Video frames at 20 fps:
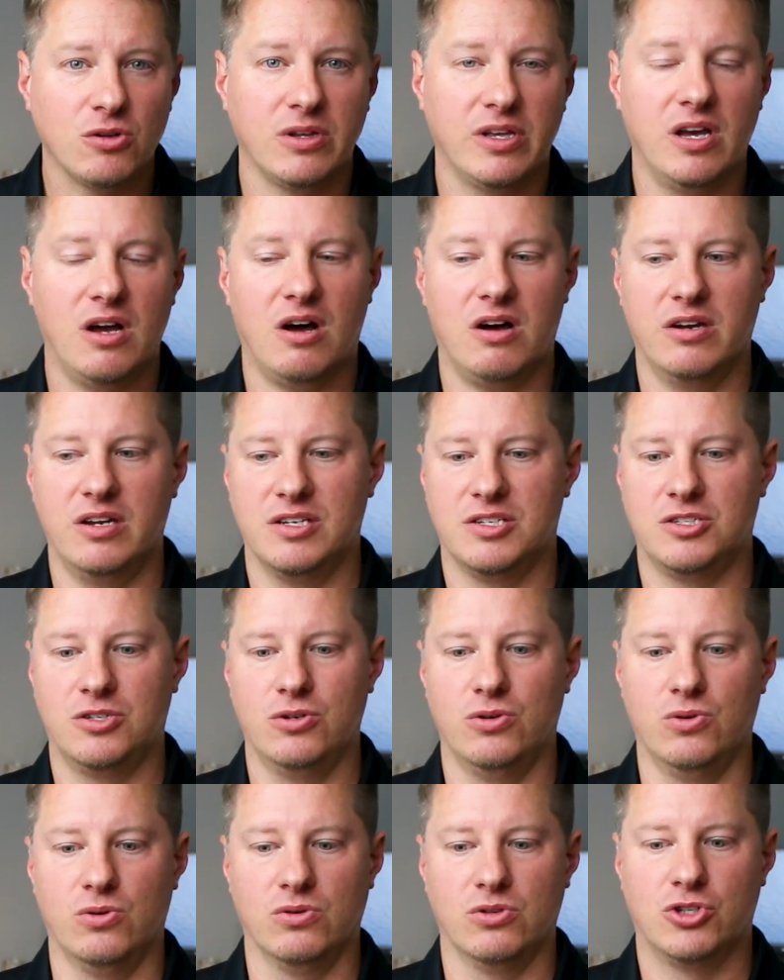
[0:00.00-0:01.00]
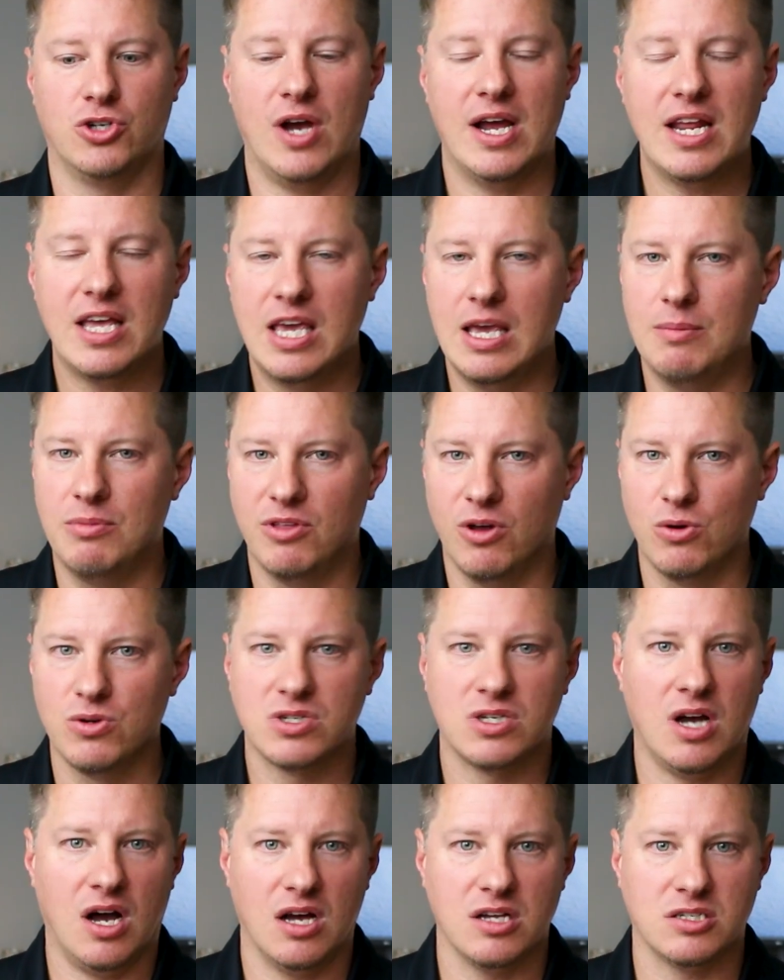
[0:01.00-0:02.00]
early on is to try to keep
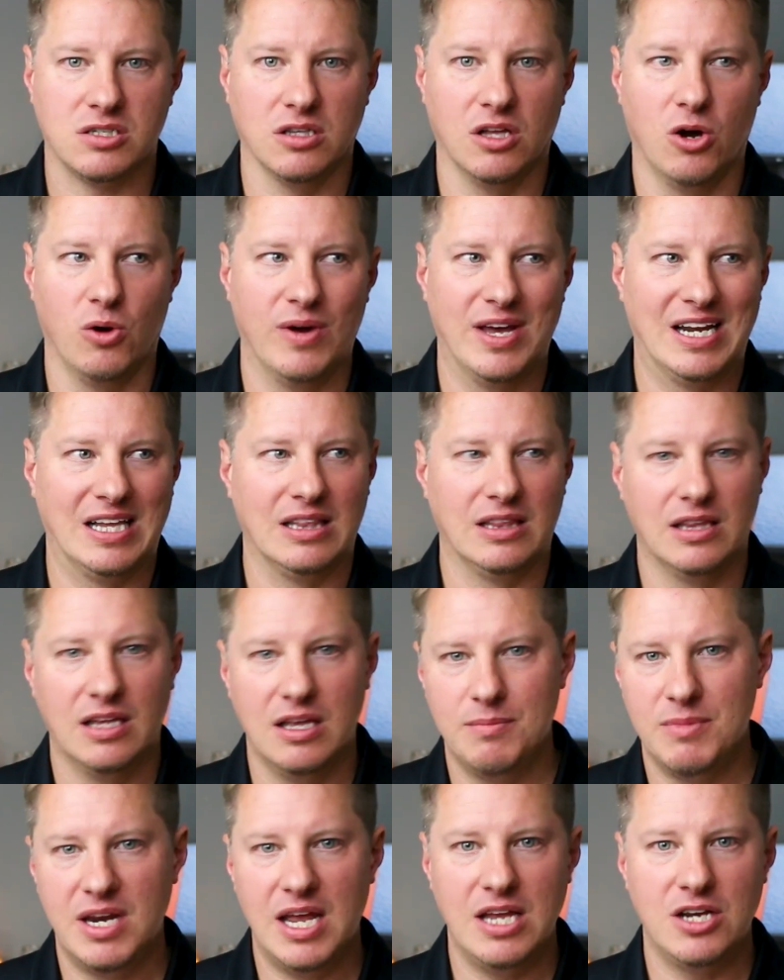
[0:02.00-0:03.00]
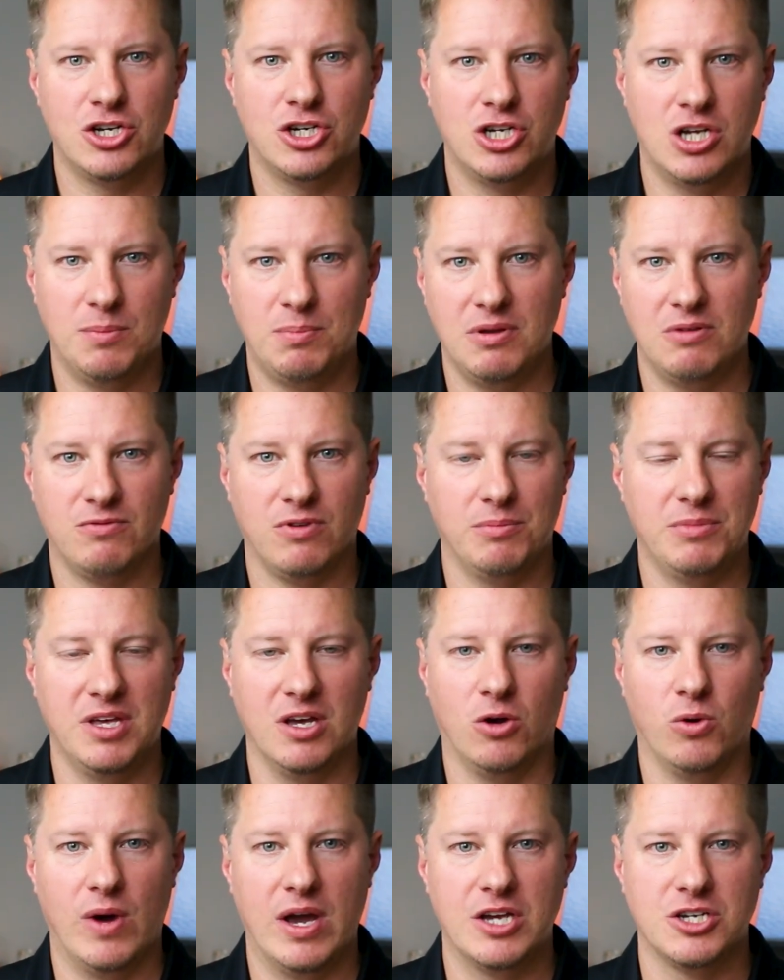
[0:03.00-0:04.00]
those costs low and eliminate shipping from the
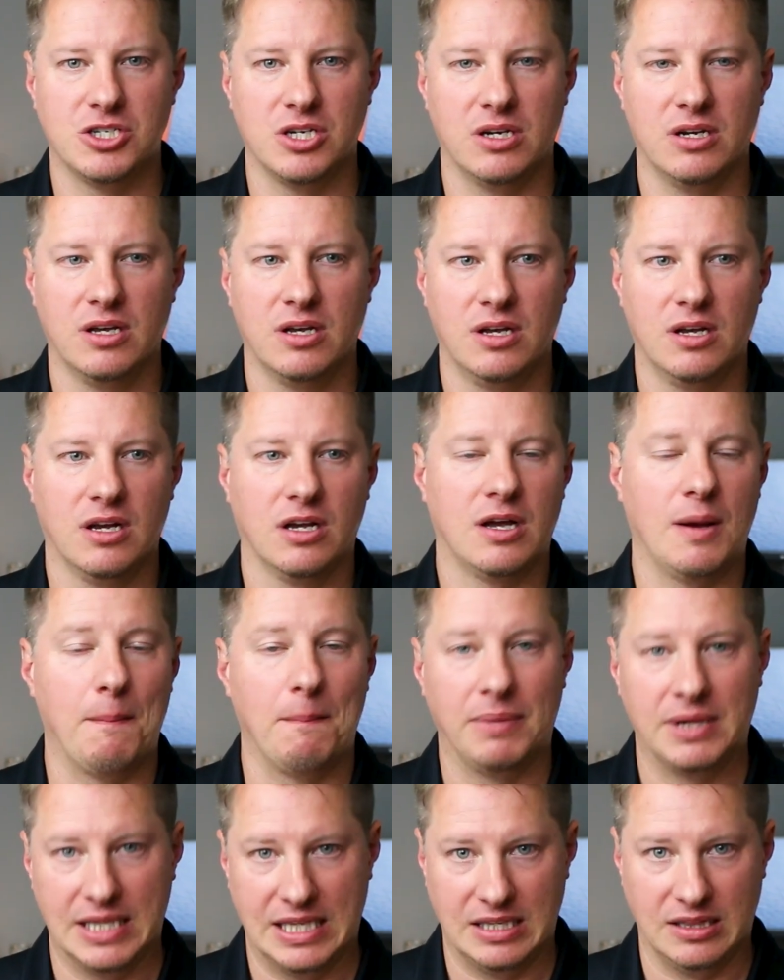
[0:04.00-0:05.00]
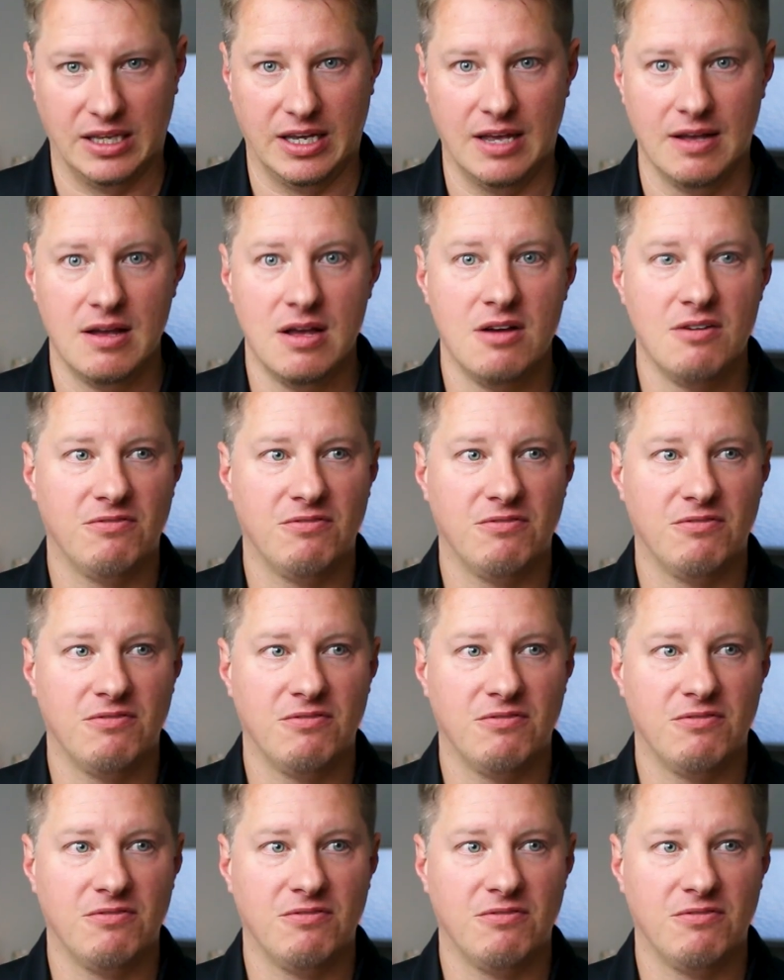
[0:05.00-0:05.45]
equation completely.